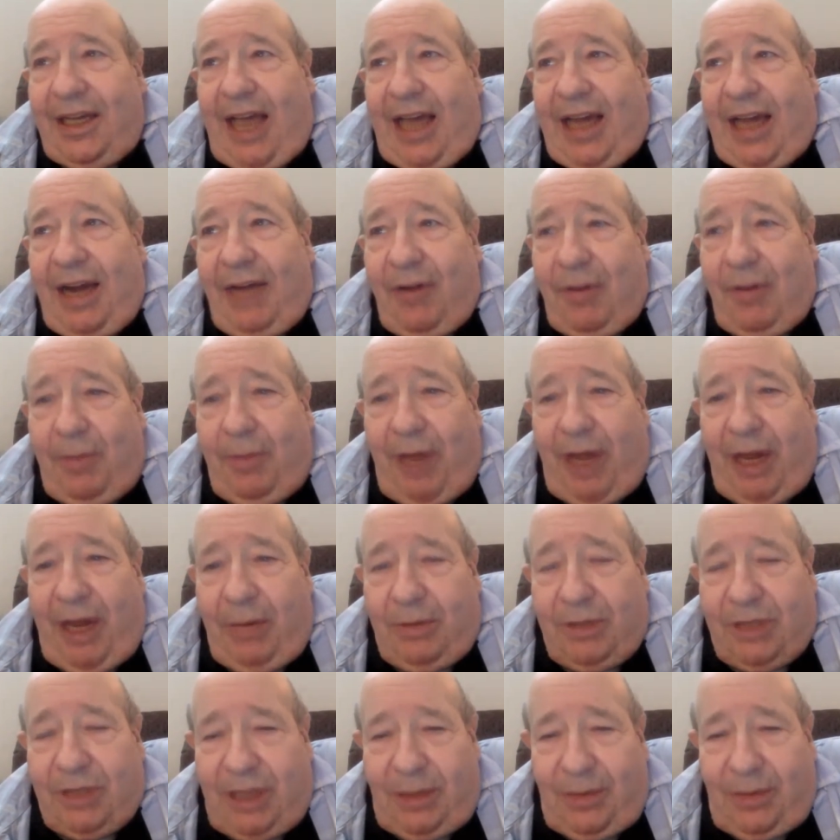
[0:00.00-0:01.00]
And everybody
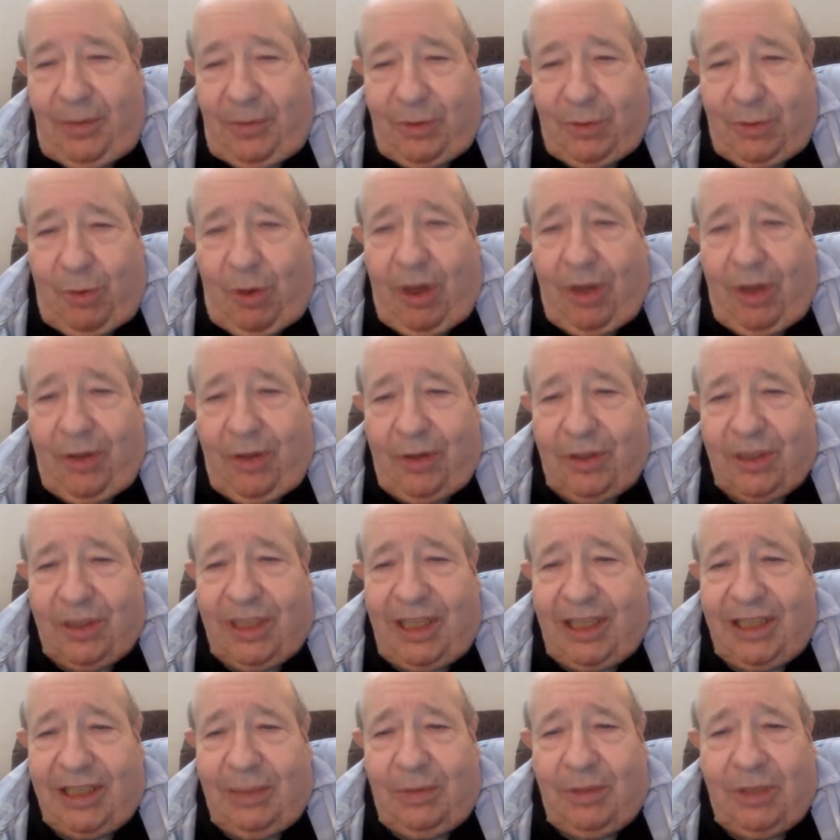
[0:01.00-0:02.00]
it was one of those
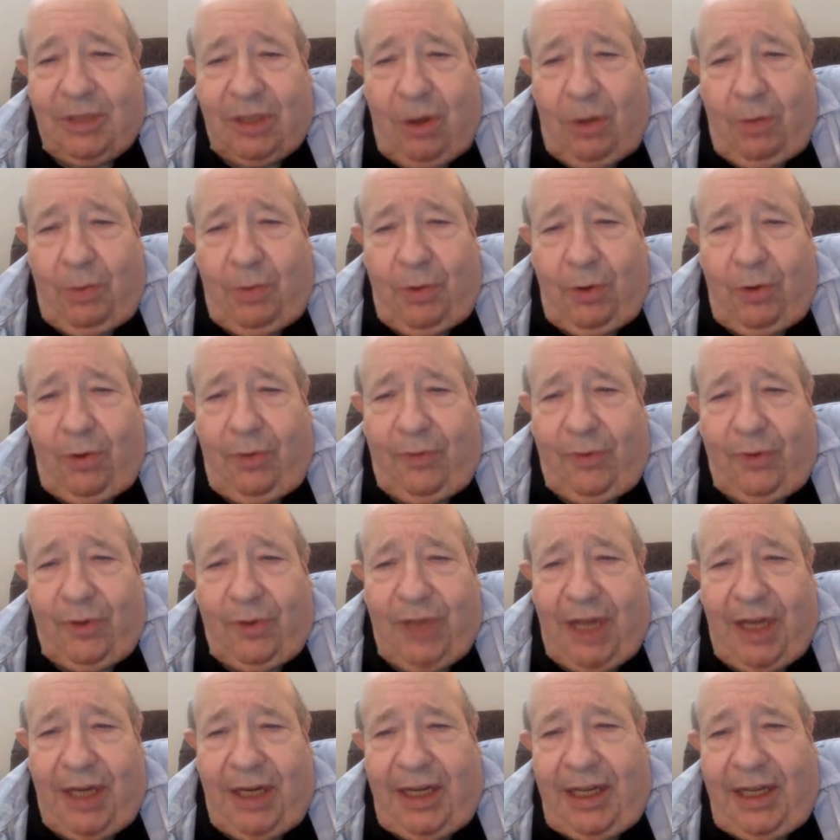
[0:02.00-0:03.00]
things that was so beautiful
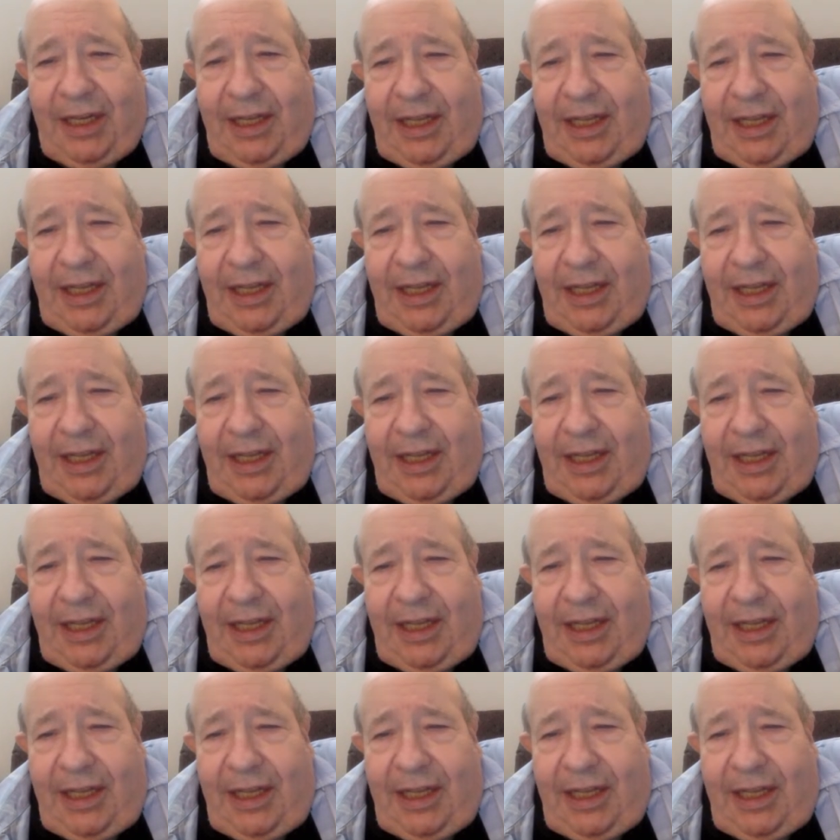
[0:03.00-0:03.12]
that